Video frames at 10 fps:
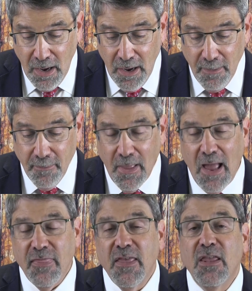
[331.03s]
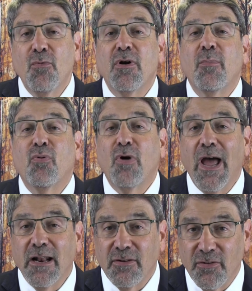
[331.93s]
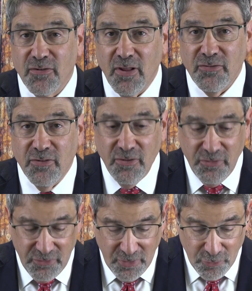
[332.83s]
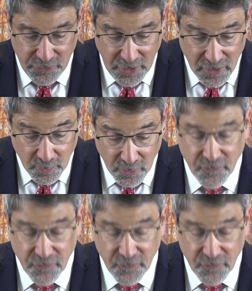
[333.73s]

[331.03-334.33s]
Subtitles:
I think you want to practice. This is, I would say, number